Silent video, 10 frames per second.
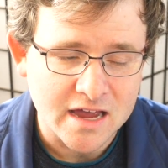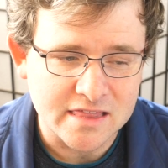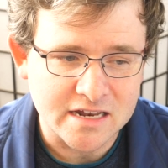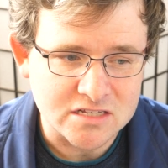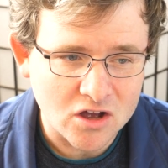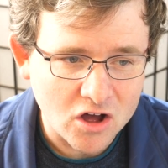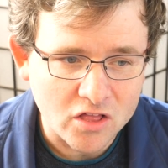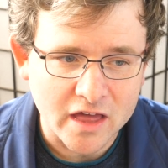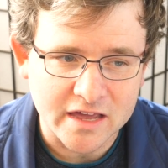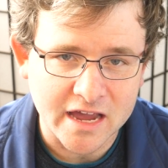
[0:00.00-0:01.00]
and that is
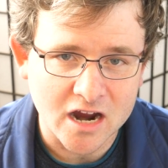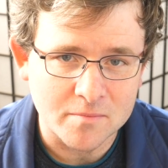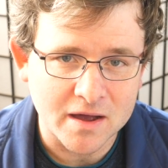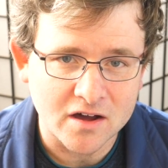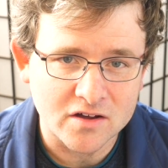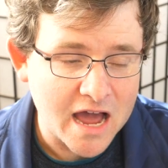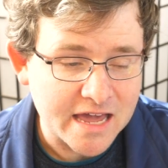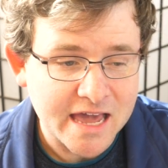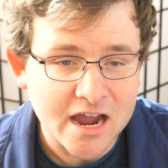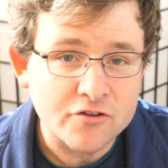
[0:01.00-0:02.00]
all I care about. I
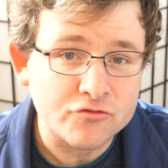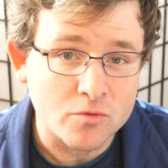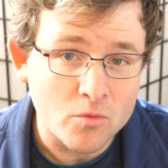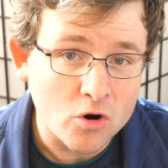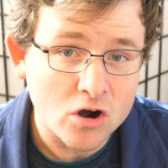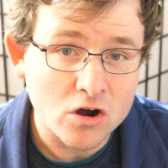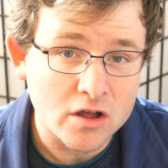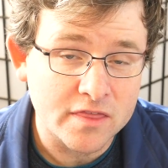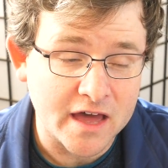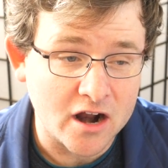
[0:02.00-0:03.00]
care for more
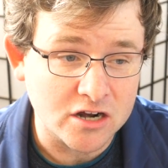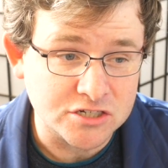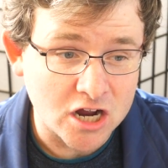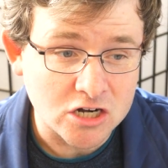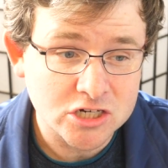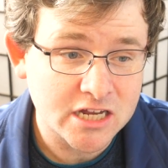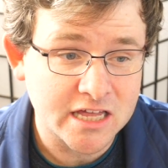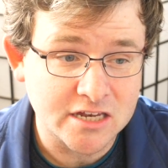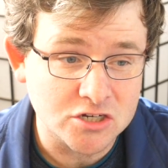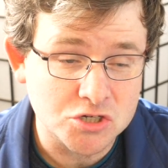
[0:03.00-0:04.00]
that our dog training
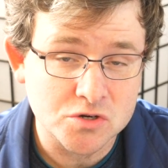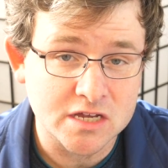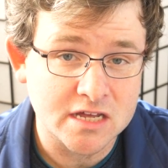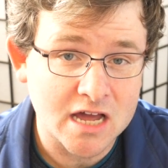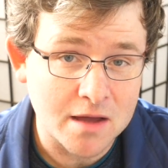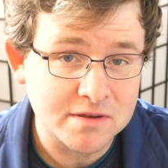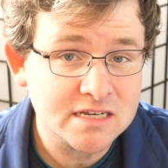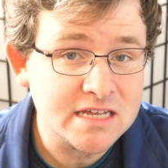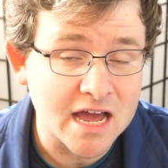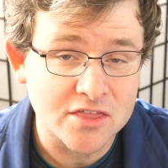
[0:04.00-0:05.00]
industry coming
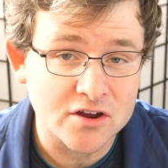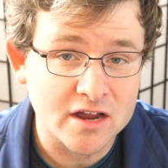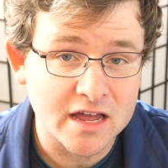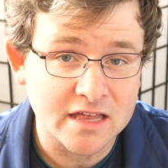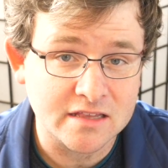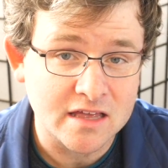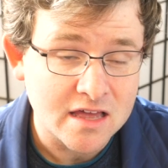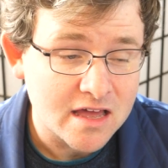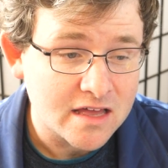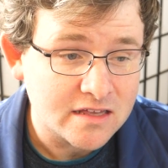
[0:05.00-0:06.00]
together and
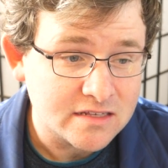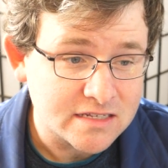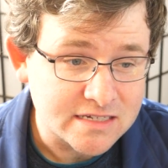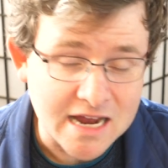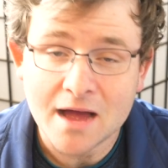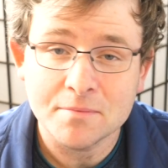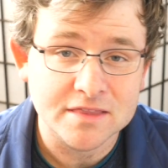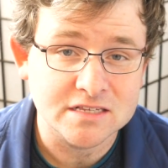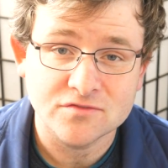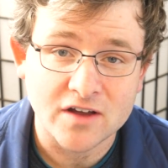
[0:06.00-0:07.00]
stop
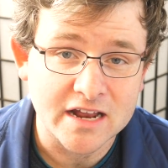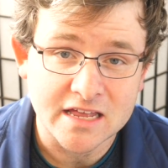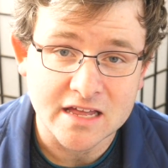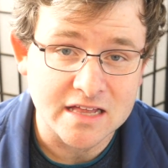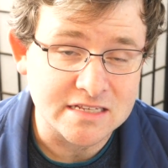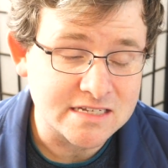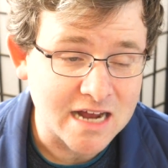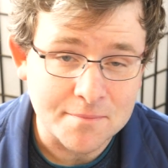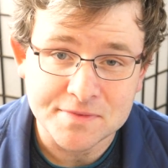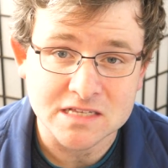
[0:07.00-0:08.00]
this fighting and
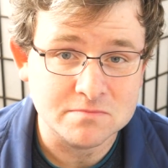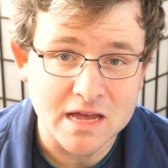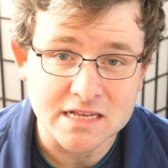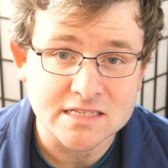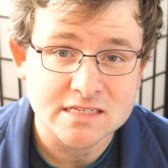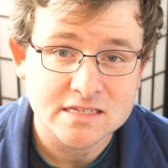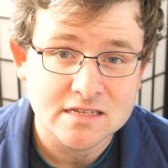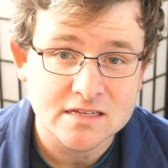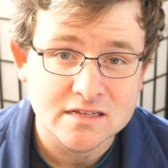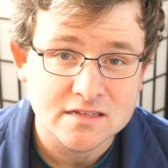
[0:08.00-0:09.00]
stop this mess.
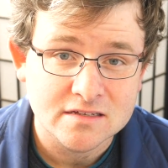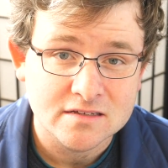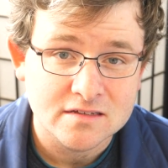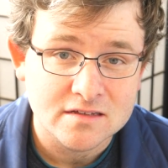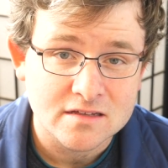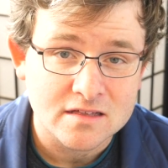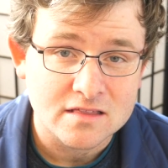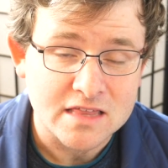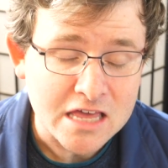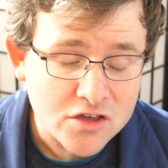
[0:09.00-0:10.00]

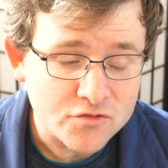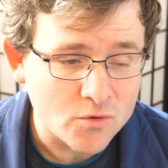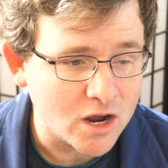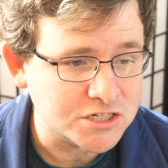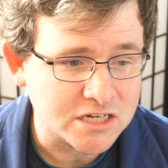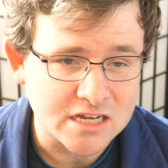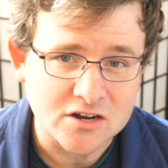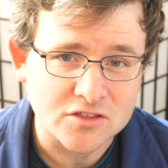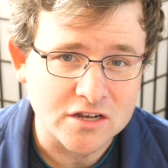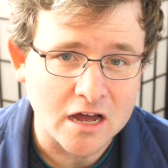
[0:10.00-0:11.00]
Thank you for watching here on the